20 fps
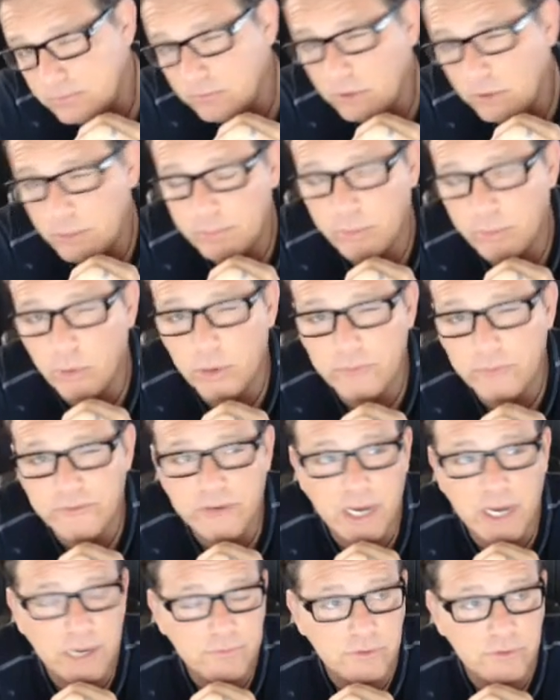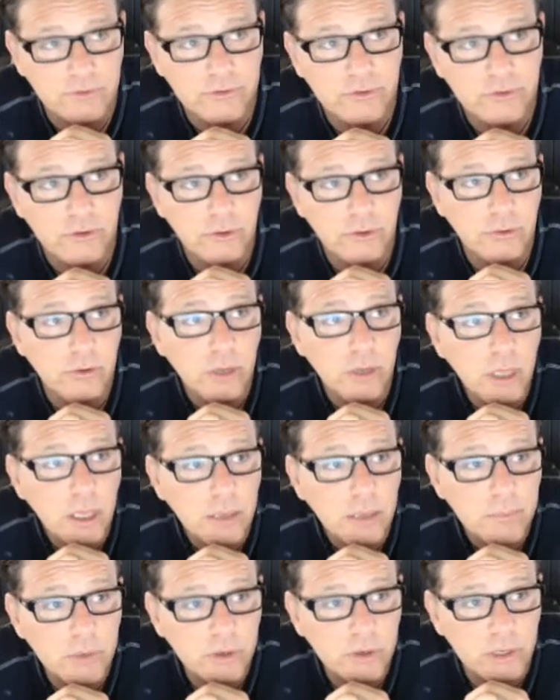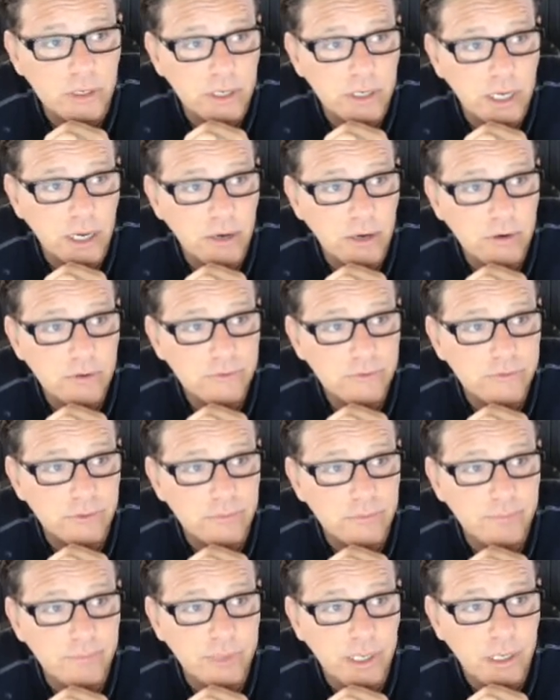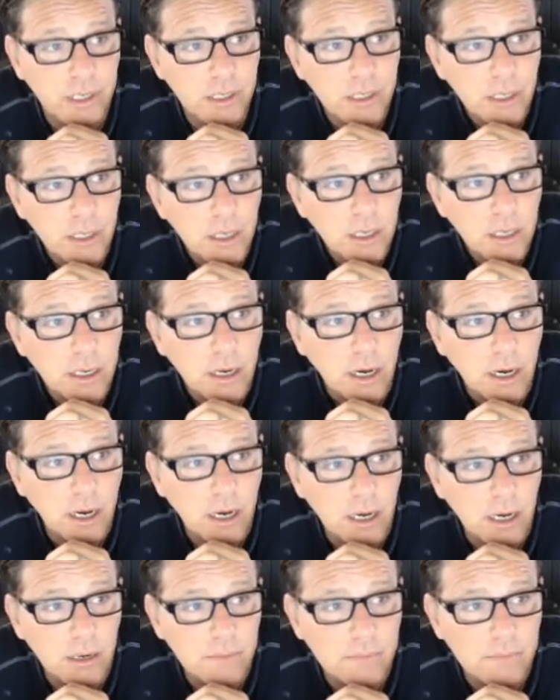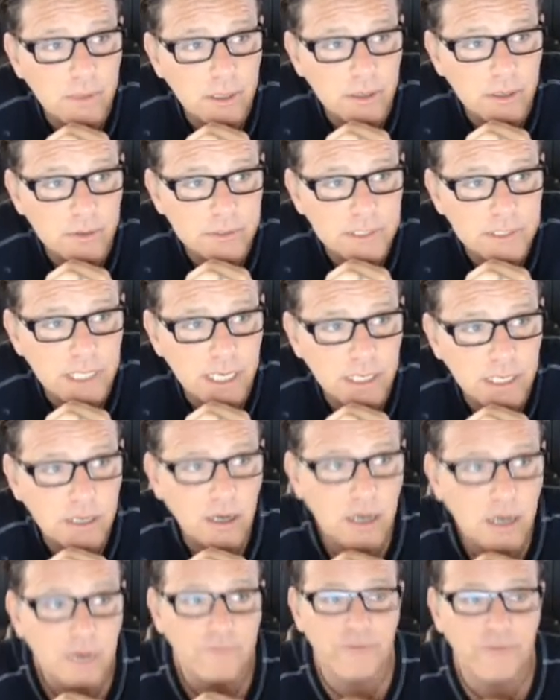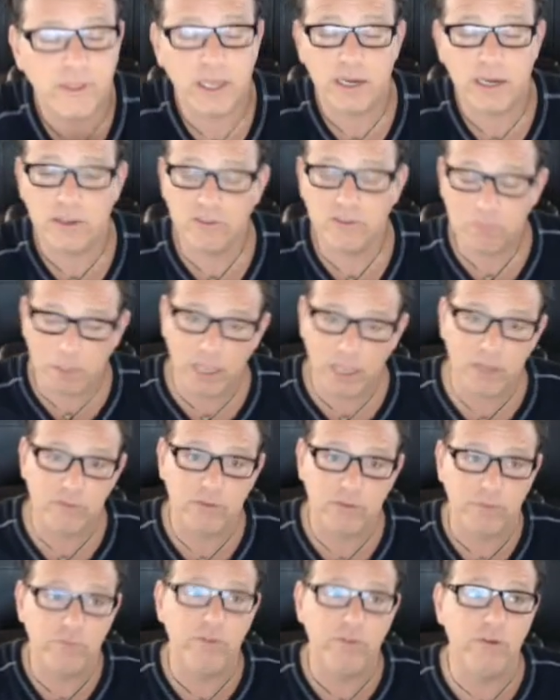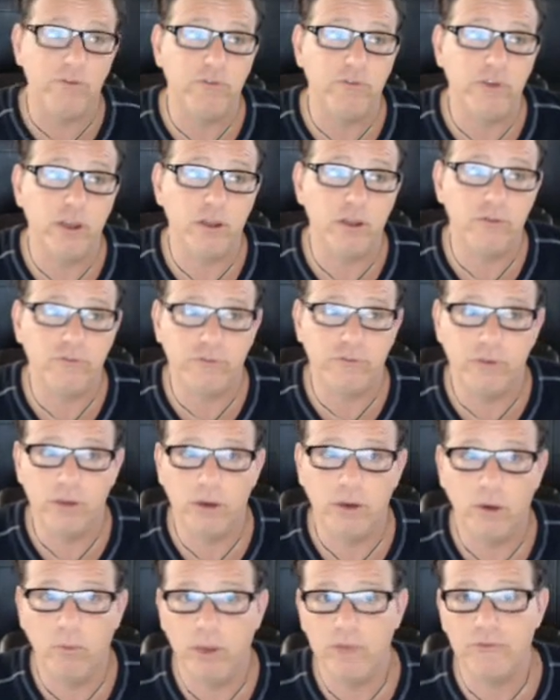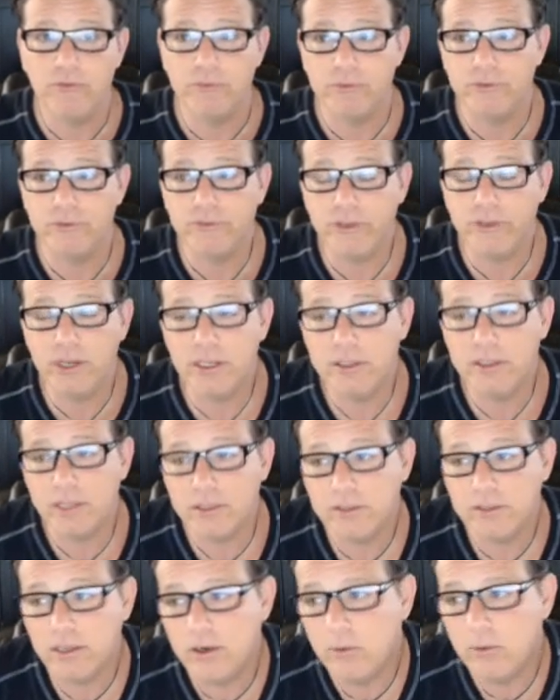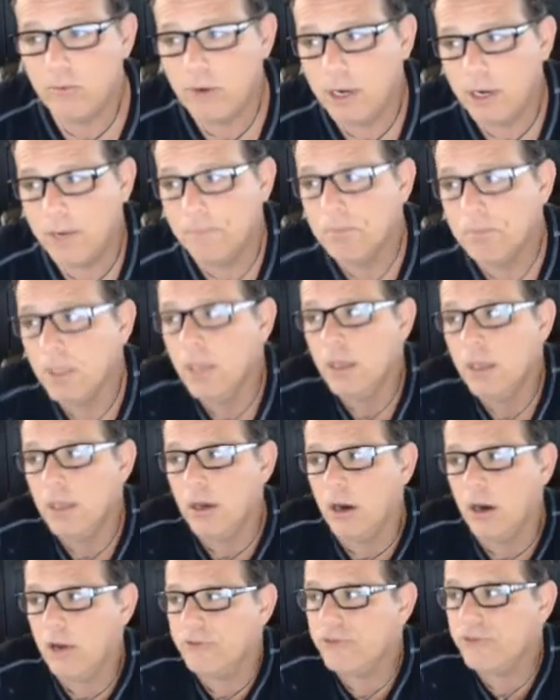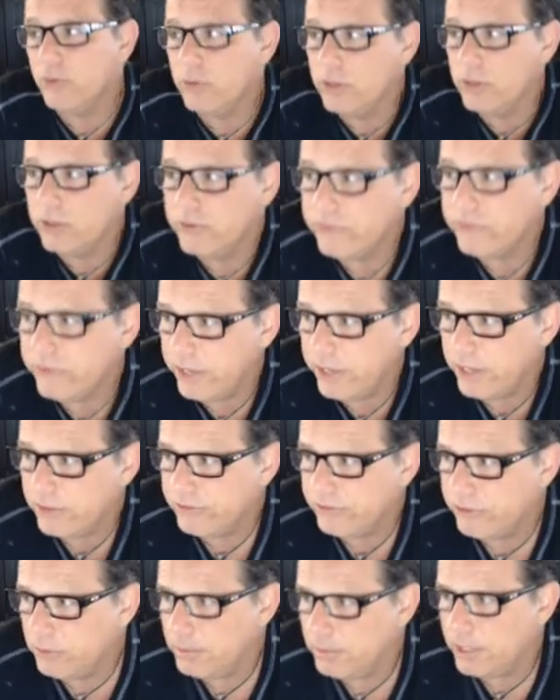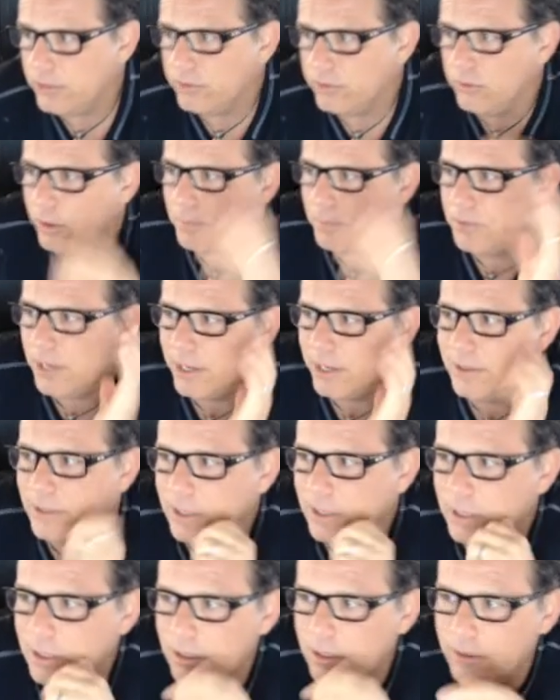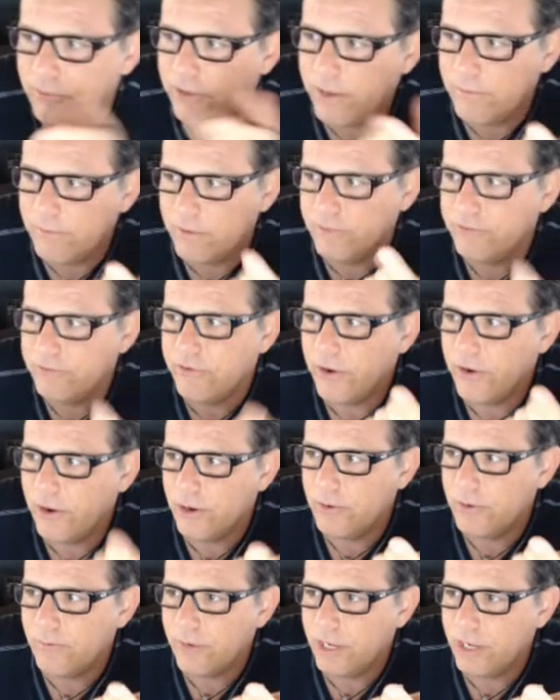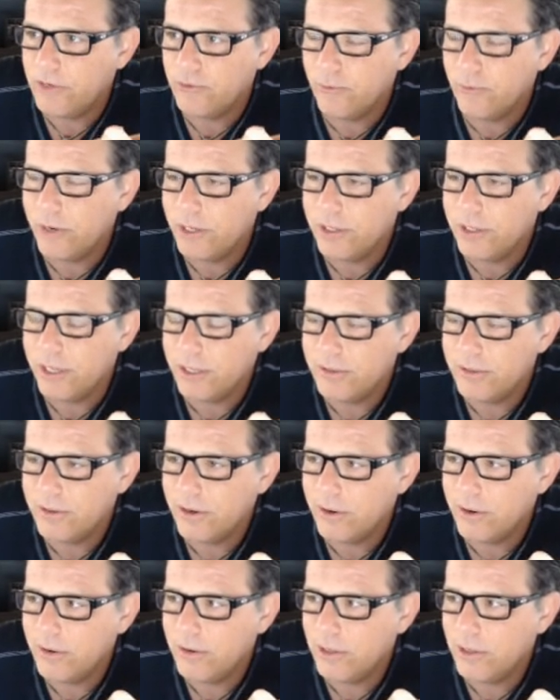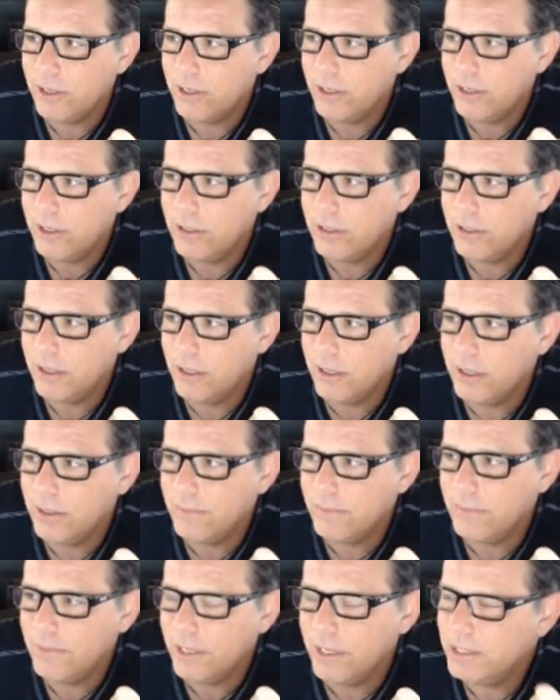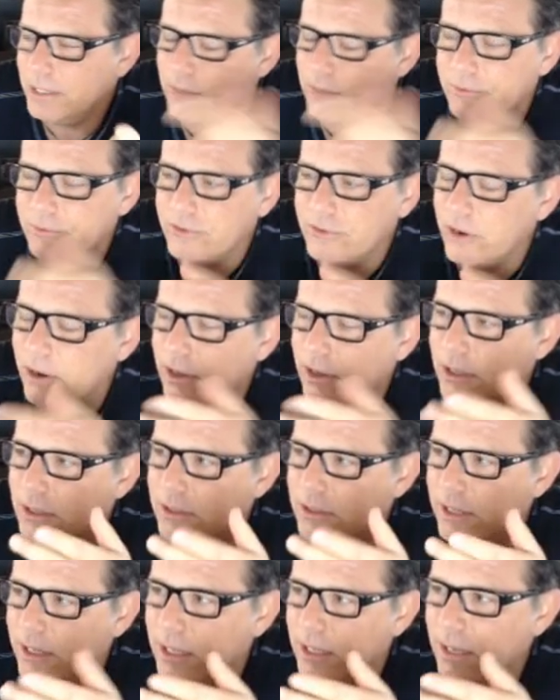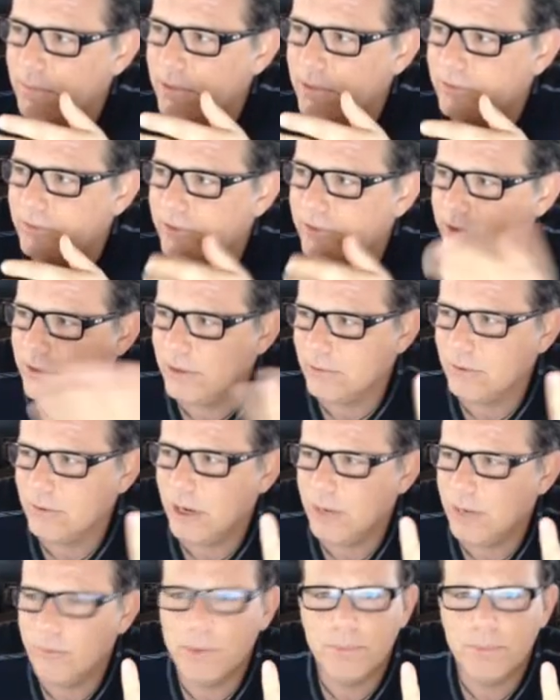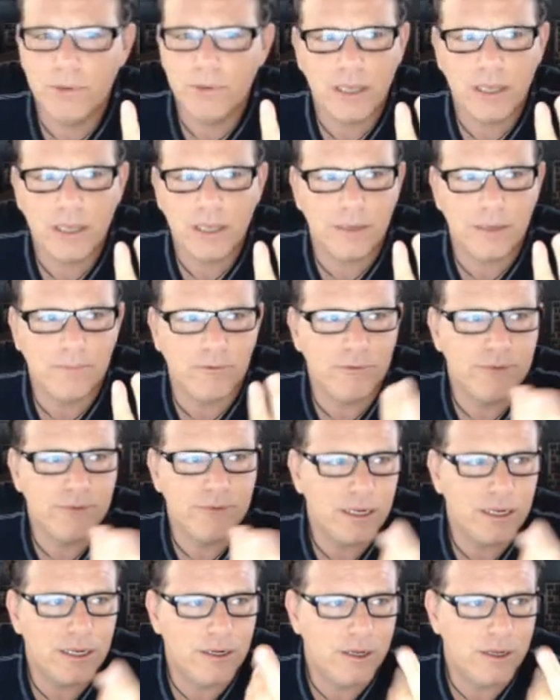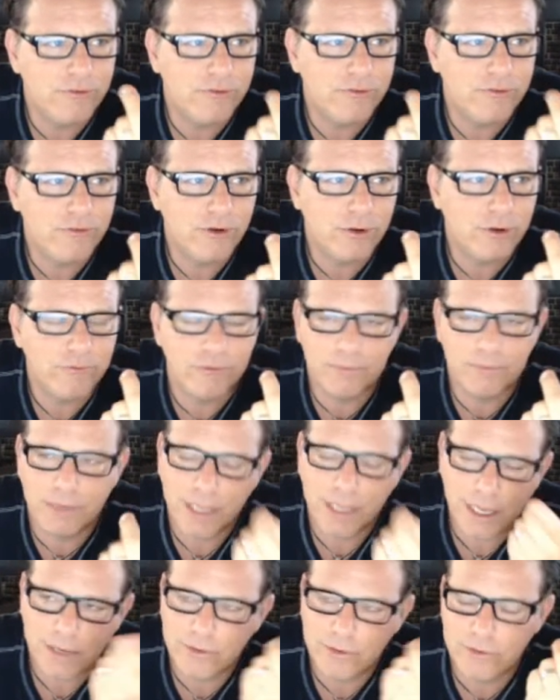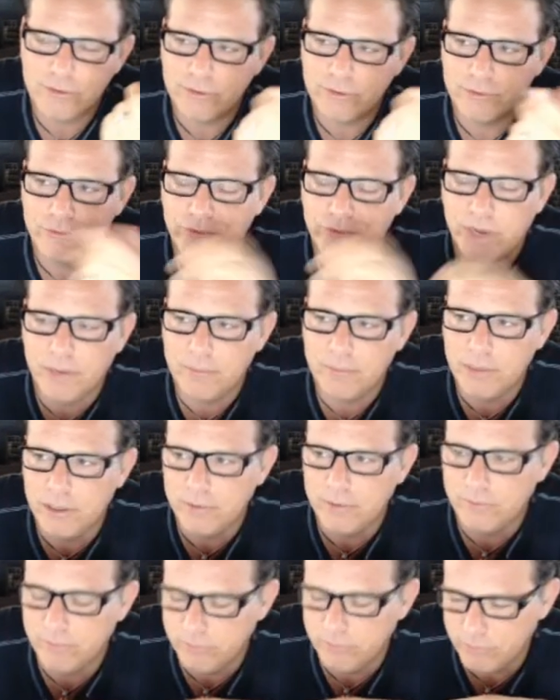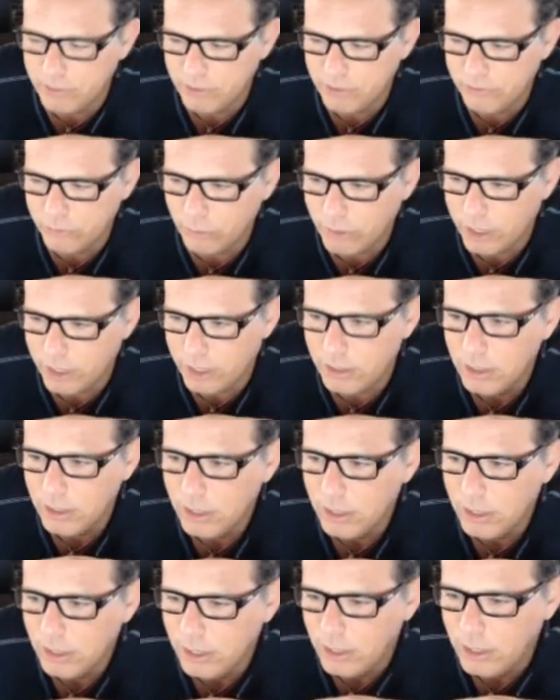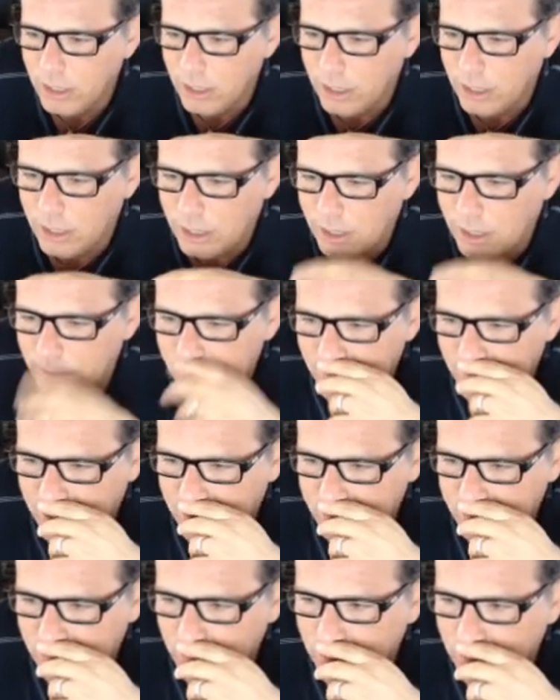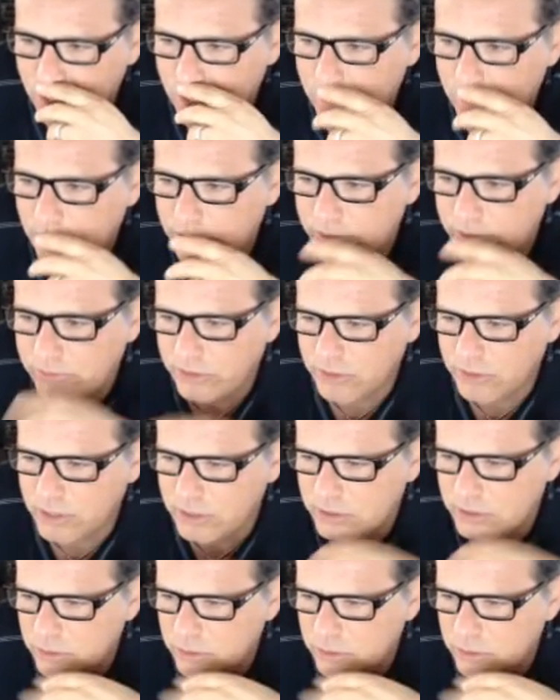$1.5 to $2 million, and B, it'll take off that expense of two fields away from the city that they don't want. Also in this thing, somebody threw up the idea of having a firing range, wanting that there, and I think it was Hawk that came in and said, look, why are we putting that up when we got Knights Trail from the county just 5 minutes away? They also wanted something